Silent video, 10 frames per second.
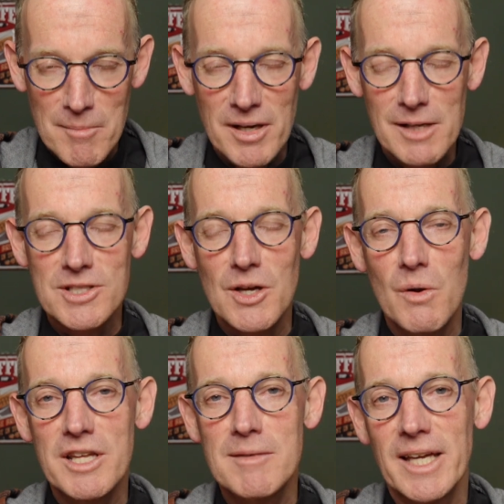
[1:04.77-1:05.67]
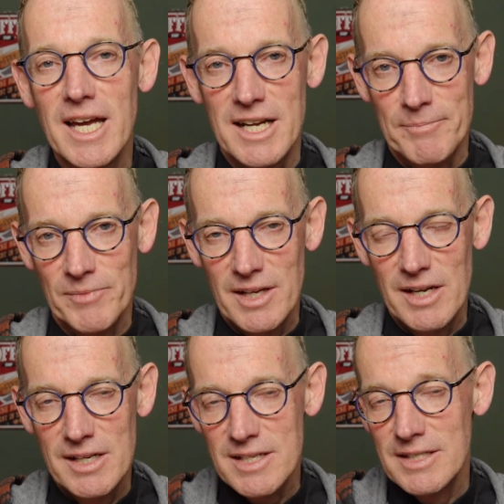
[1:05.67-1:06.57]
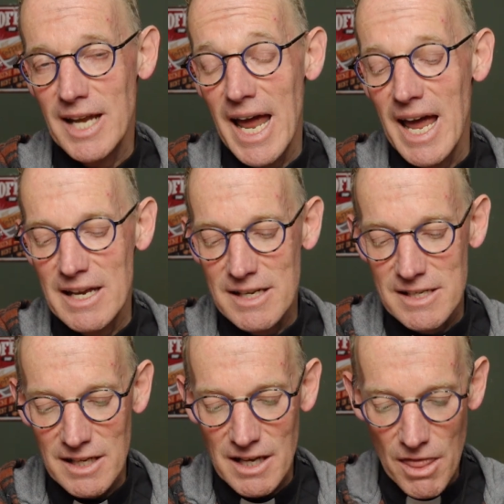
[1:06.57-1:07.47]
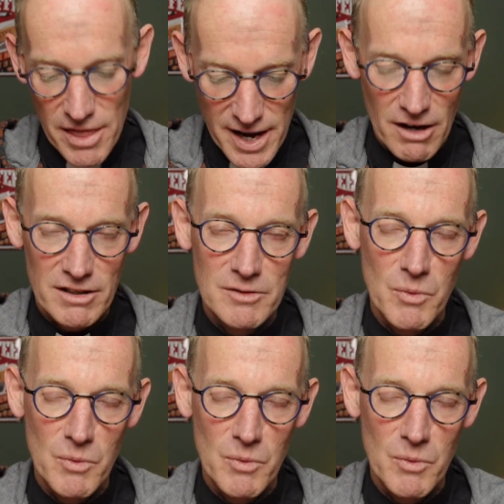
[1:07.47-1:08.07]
But it was only the beginning, and it doesn't end there.